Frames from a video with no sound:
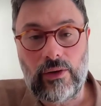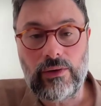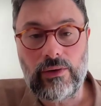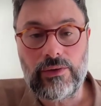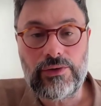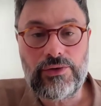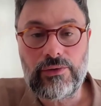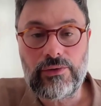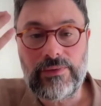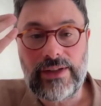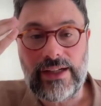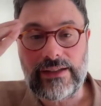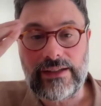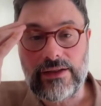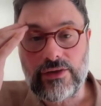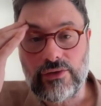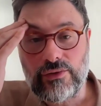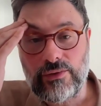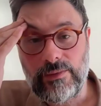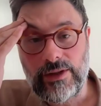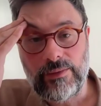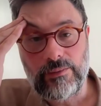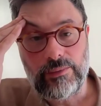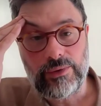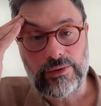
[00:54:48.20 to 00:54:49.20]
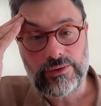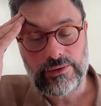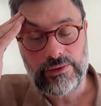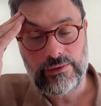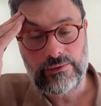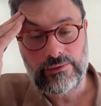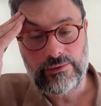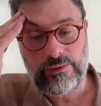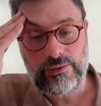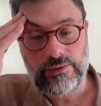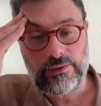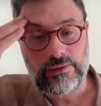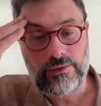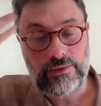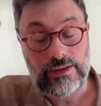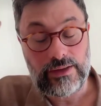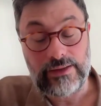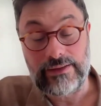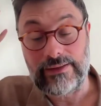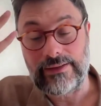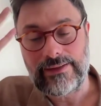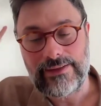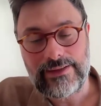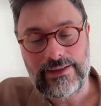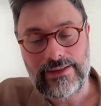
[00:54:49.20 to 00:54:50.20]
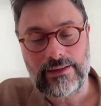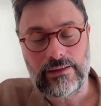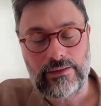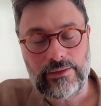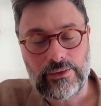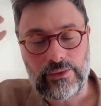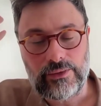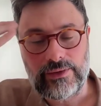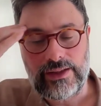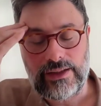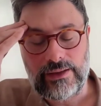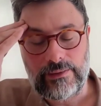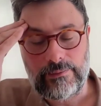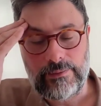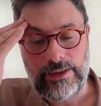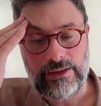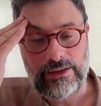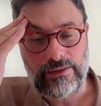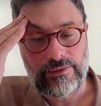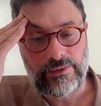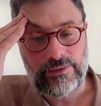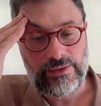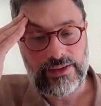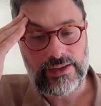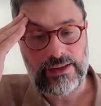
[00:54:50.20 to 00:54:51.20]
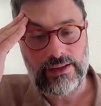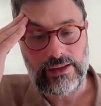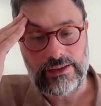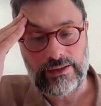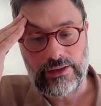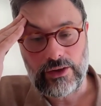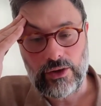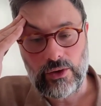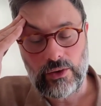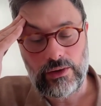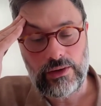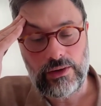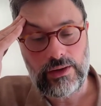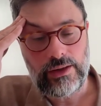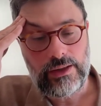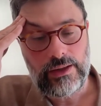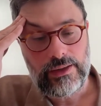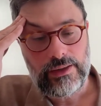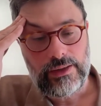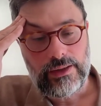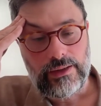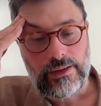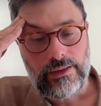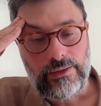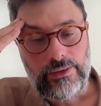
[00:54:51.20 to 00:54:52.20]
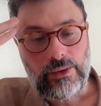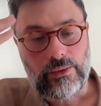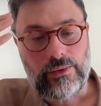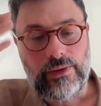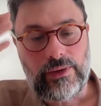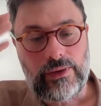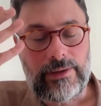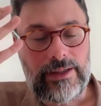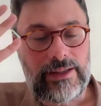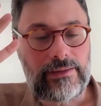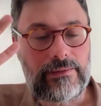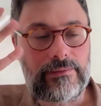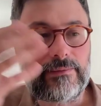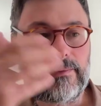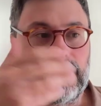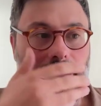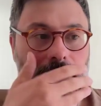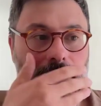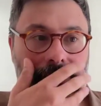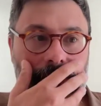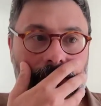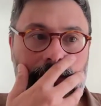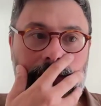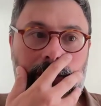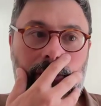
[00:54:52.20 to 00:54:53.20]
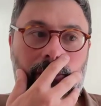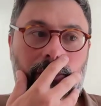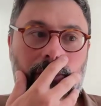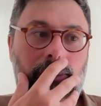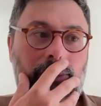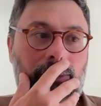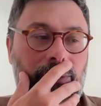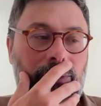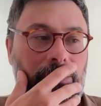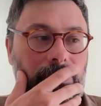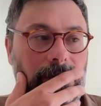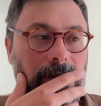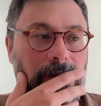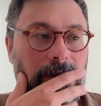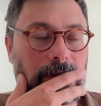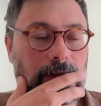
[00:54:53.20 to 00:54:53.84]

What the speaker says: oil tubes are extremely important and steel, so they are made of steel and coal. So, I mean, I think it was,